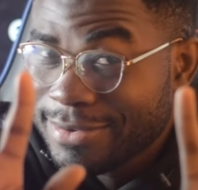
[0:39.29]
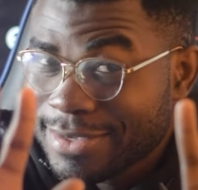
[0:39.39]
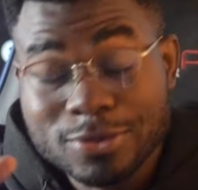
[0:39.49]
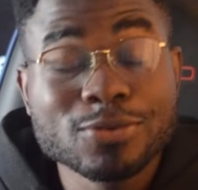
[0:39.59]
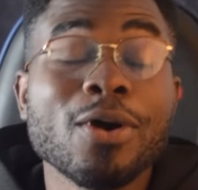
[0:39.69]

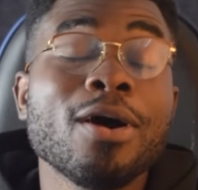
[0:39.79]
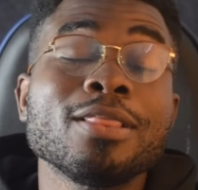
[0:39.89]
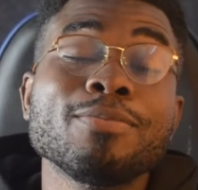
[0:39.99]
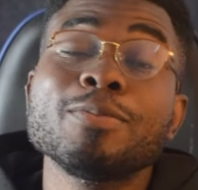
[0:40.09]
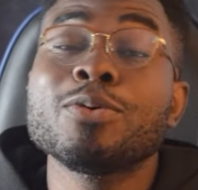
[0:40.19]
So to all
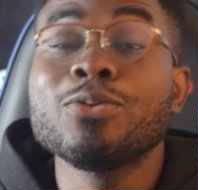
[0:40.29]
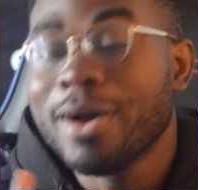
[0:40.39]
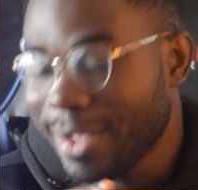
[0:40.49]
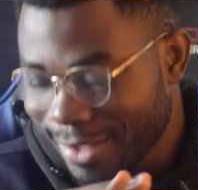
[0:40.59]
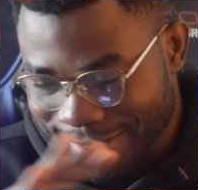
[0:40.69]
the people who
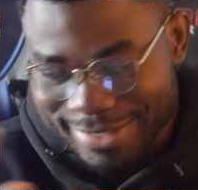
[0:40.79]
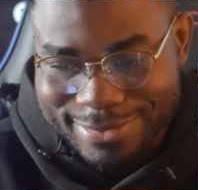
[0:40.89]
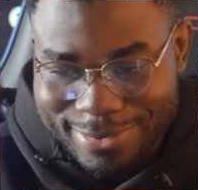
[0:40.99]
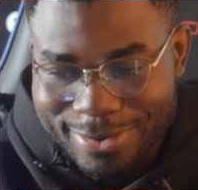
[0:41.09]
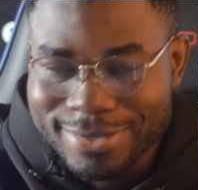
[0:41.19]
are a
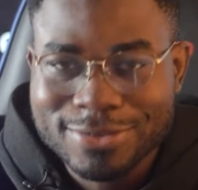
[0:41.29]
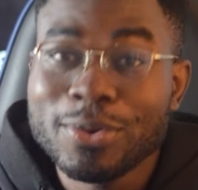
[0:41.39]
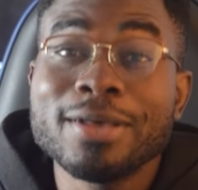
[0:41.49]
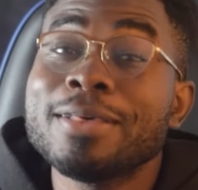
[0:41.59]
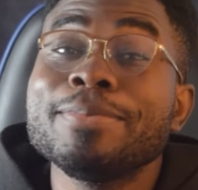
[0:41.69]
little lost,
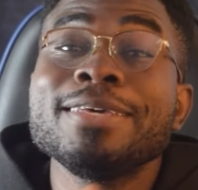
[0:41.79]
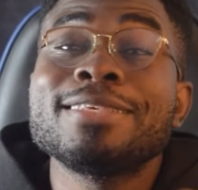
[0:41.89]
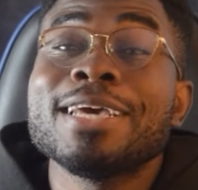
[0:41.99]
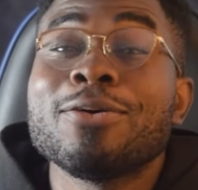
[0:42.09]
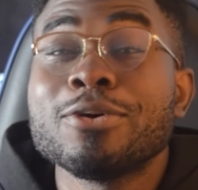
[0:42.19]
well, the
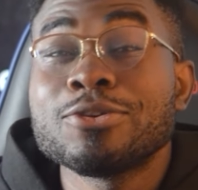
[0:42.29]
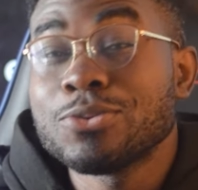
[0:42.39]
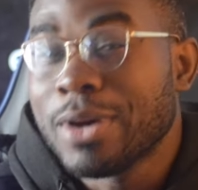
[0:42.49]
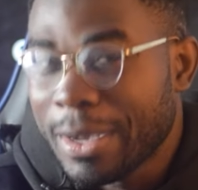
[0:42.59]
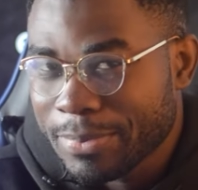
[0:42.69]
BET award
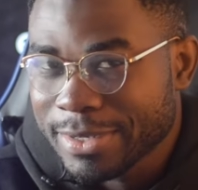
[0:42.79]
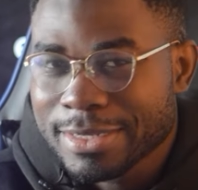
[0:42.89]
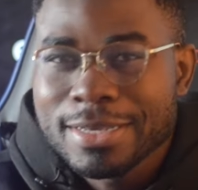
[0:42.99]
show happened.